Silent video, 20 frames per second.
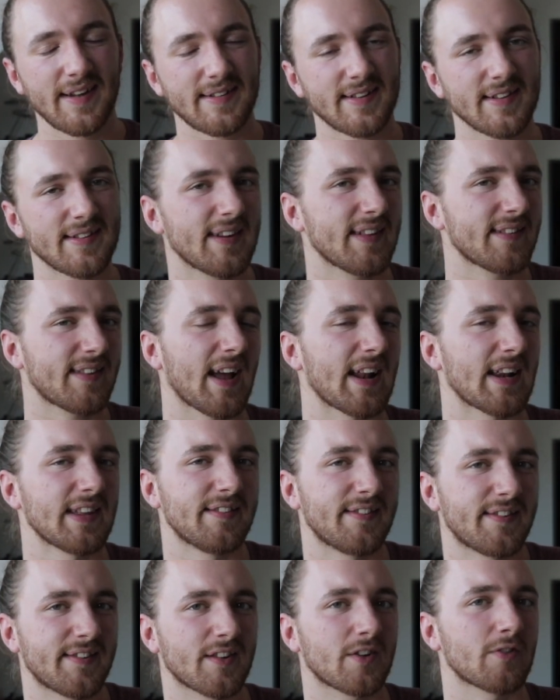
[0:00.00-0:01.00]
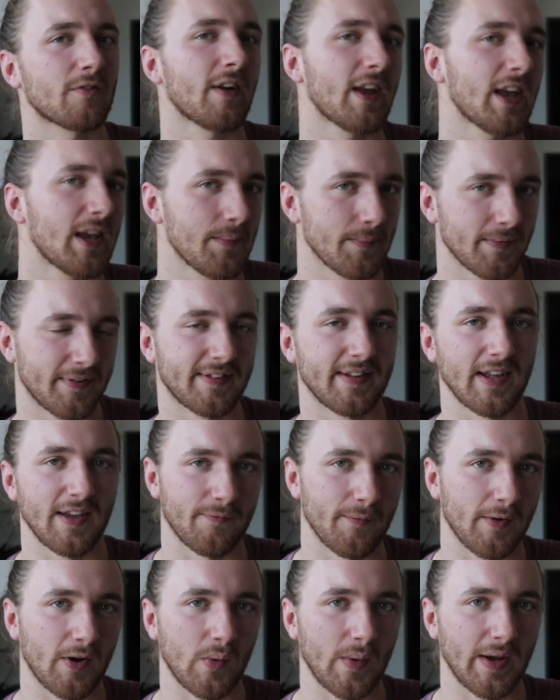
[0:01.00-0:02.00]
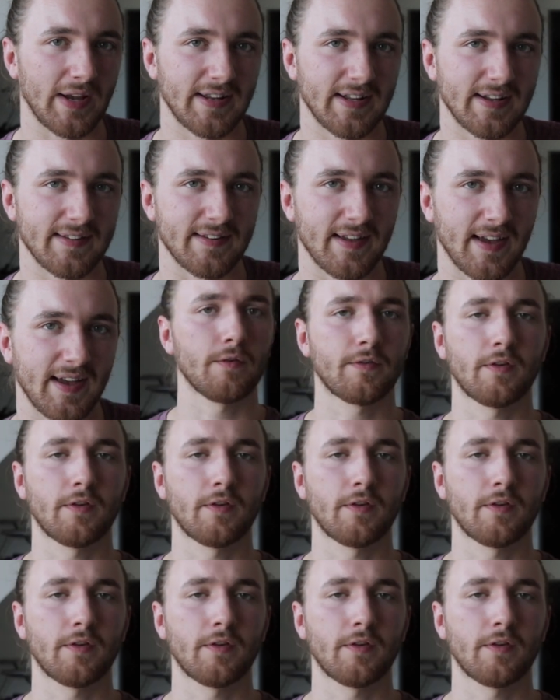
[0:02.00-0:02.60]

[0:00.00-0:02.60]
Doesn't exactly scream Steve McQueen, does it?